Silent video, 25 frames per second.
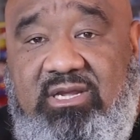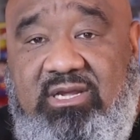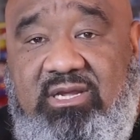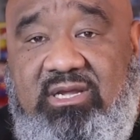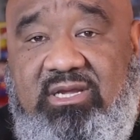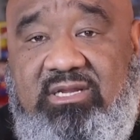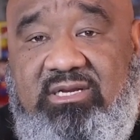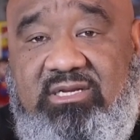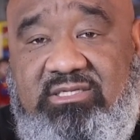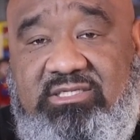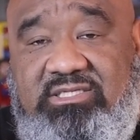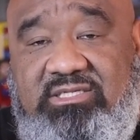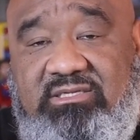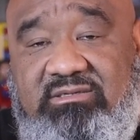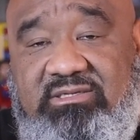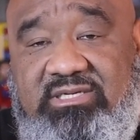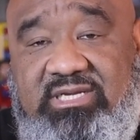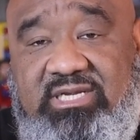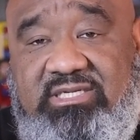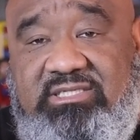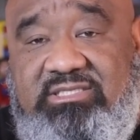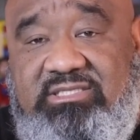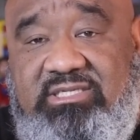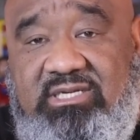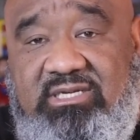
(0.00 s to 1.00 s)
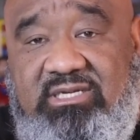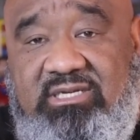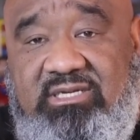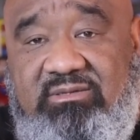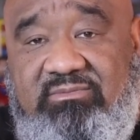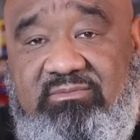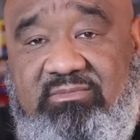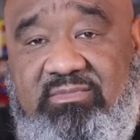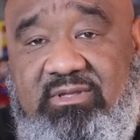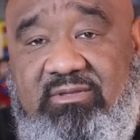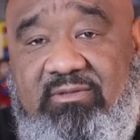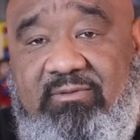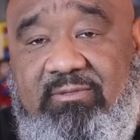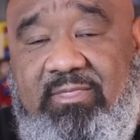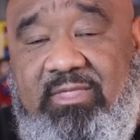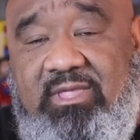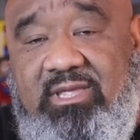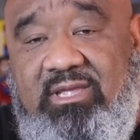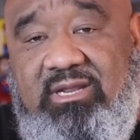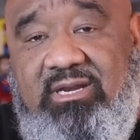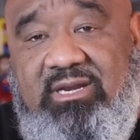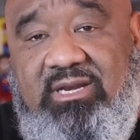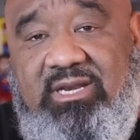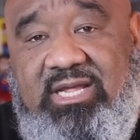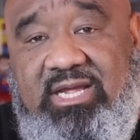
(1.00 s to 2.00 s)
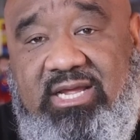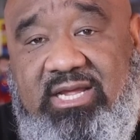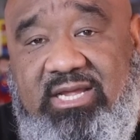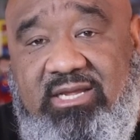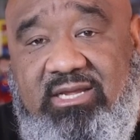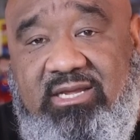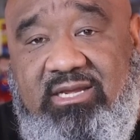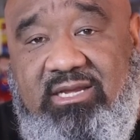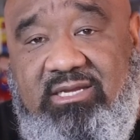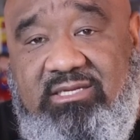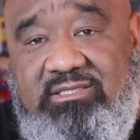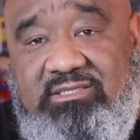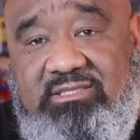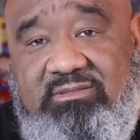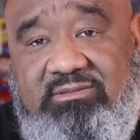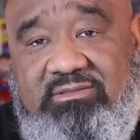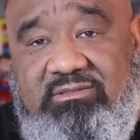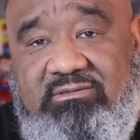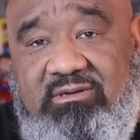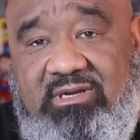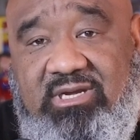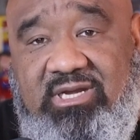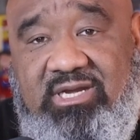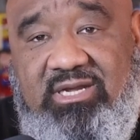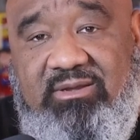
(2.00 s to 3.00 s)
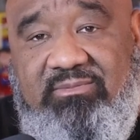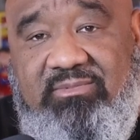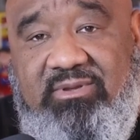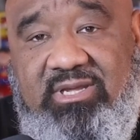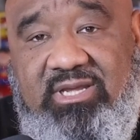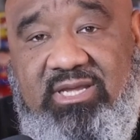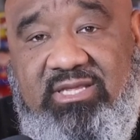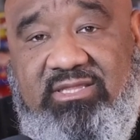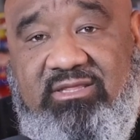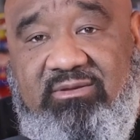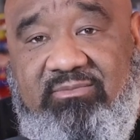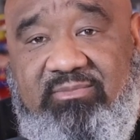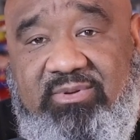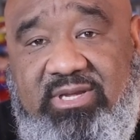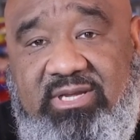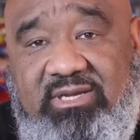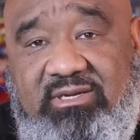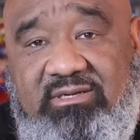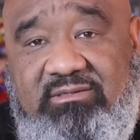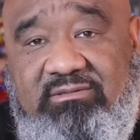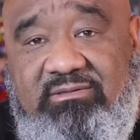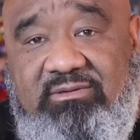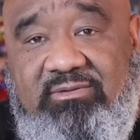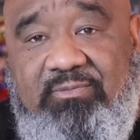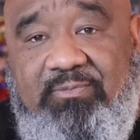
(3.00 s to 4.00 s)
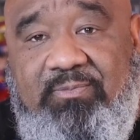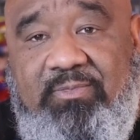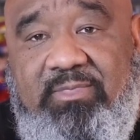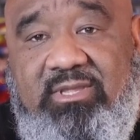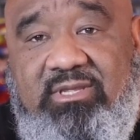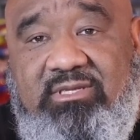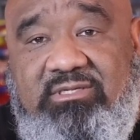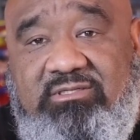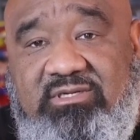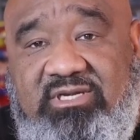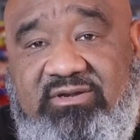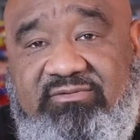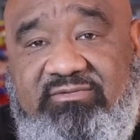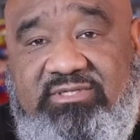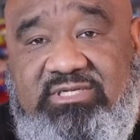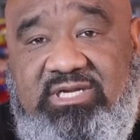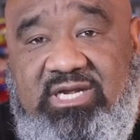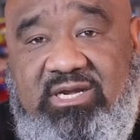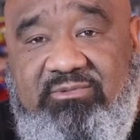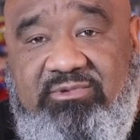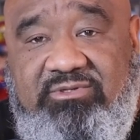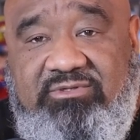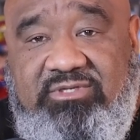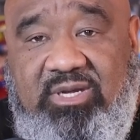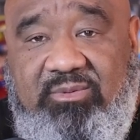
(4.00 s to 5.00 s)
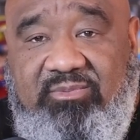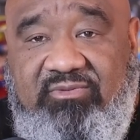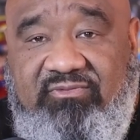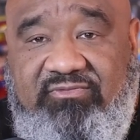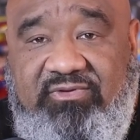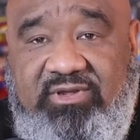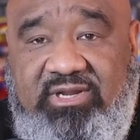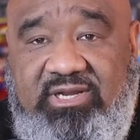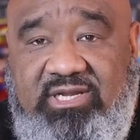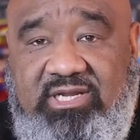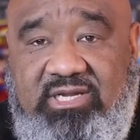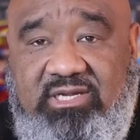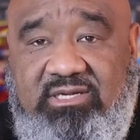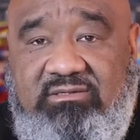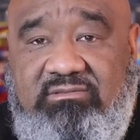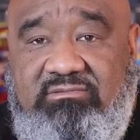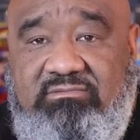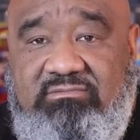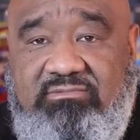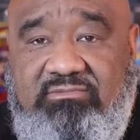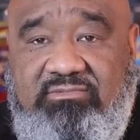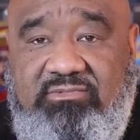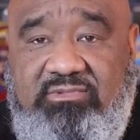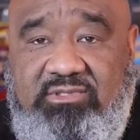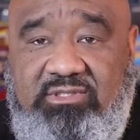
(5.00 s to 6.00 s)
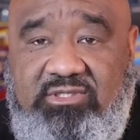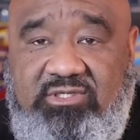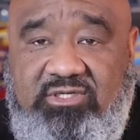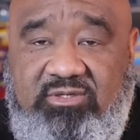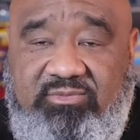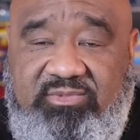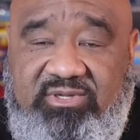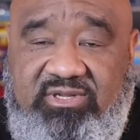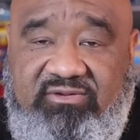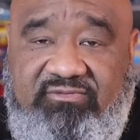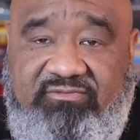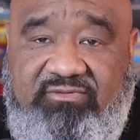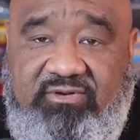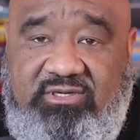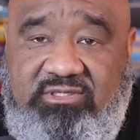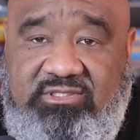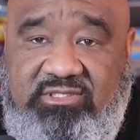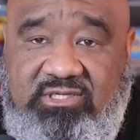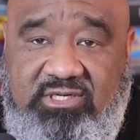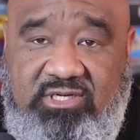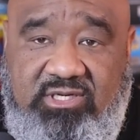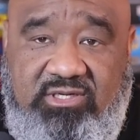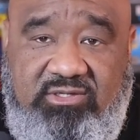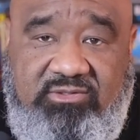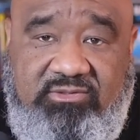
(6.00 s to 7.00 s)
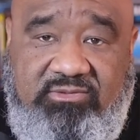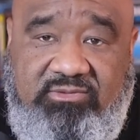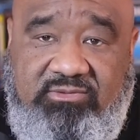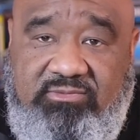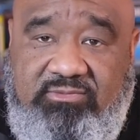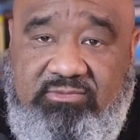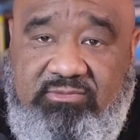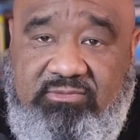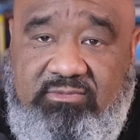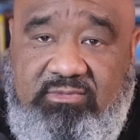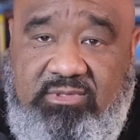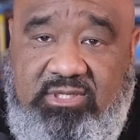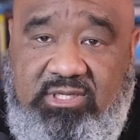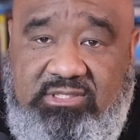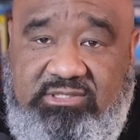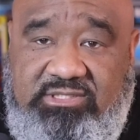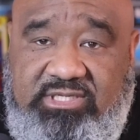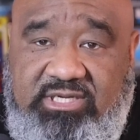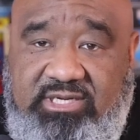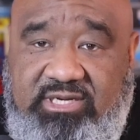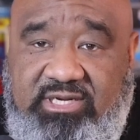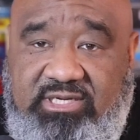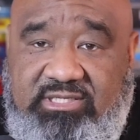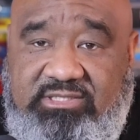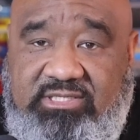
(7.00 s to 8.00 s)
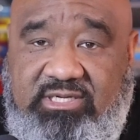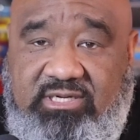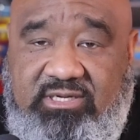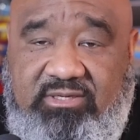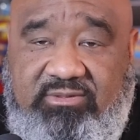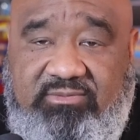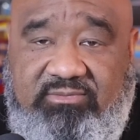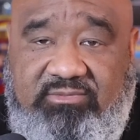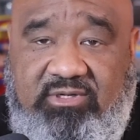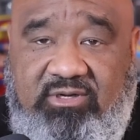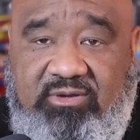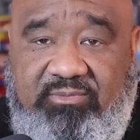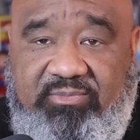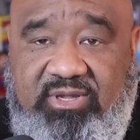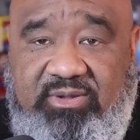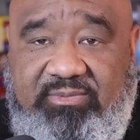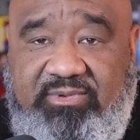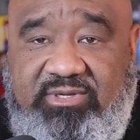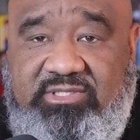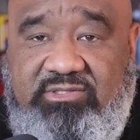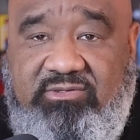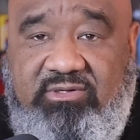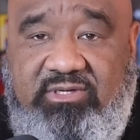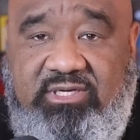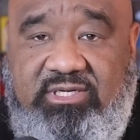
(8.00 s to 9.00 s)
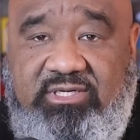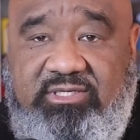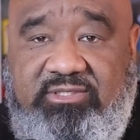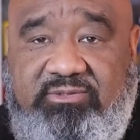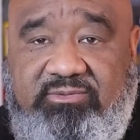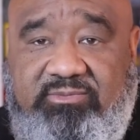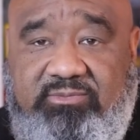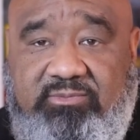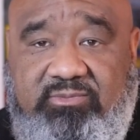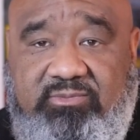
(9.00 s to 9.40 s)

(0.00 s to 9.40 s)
And until next time, like, subscribe, hit the bell. So every time we drop a video, you'll be the first to know. See you next time on PB's Toy Hunt.